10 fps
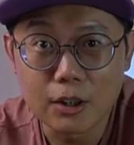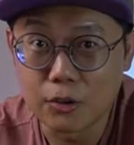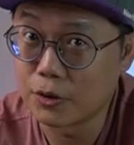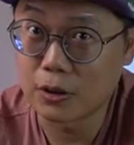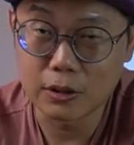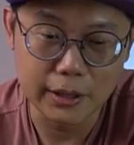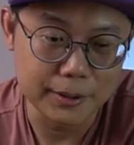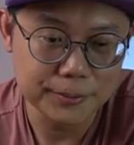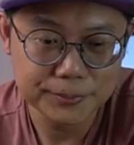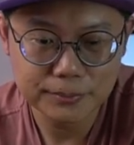
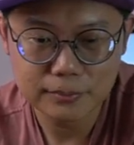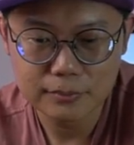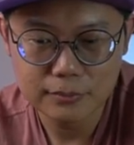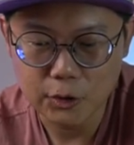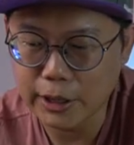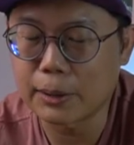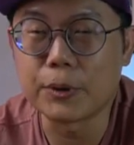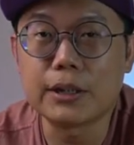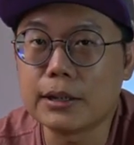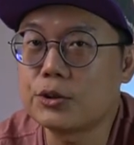overclocking. Okay, like
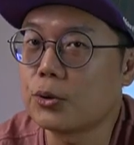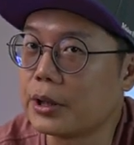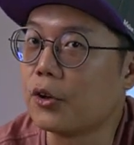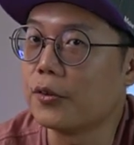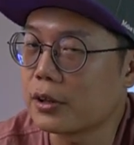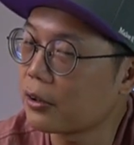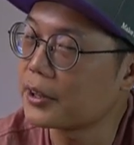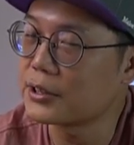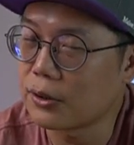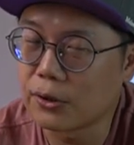we didn't show the
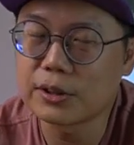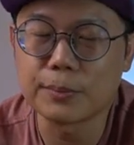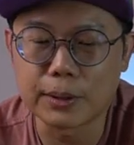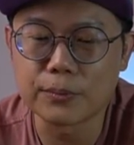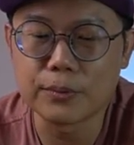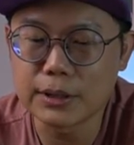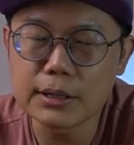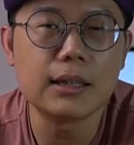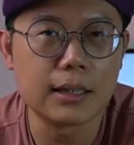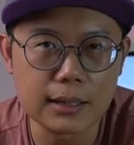overclocking scores, but
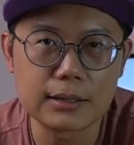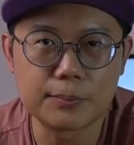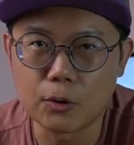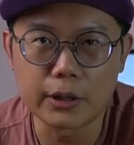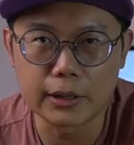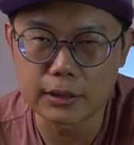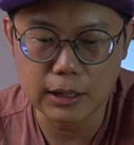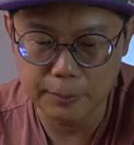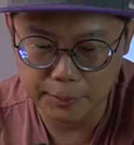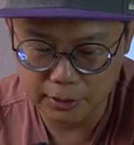it's more than
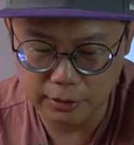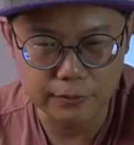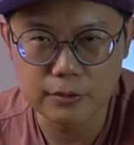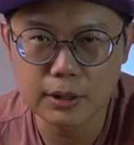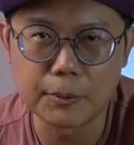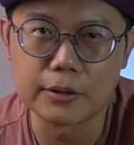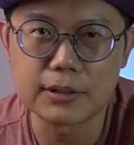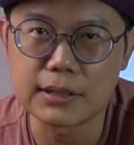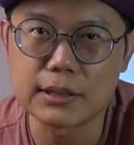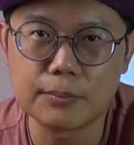capable of. Come on,
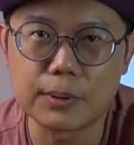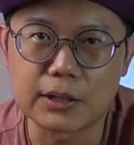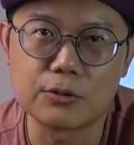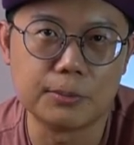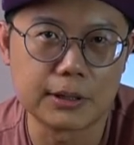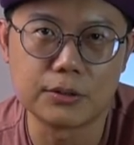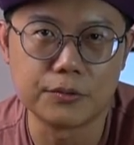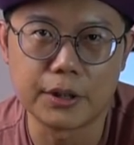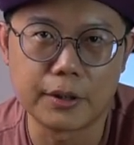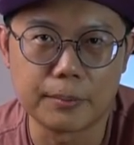16 plus 2 plus 2
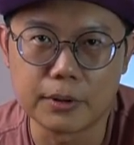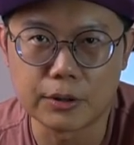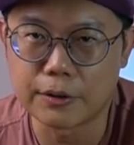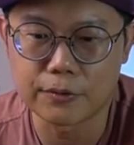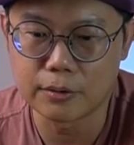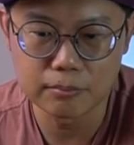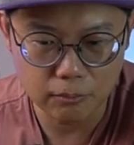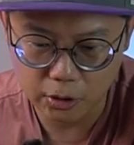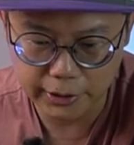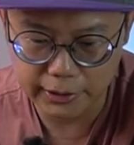VRM. You have
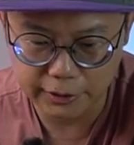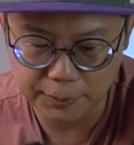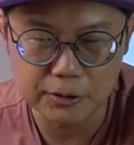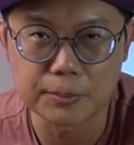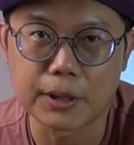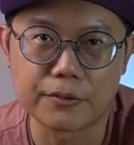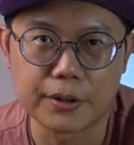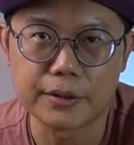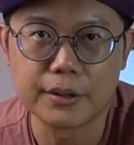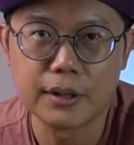more than enough power supply
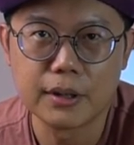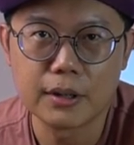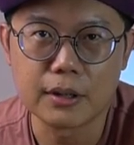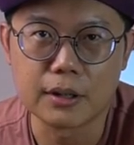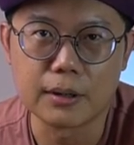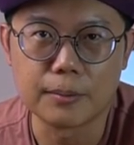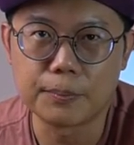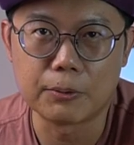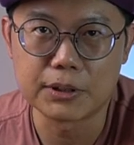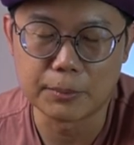for it,
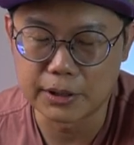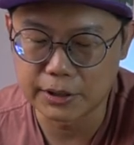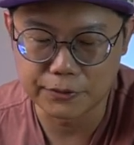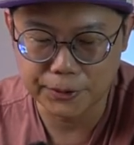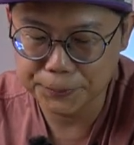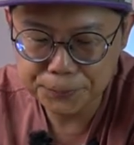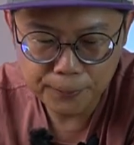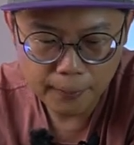power stability for it.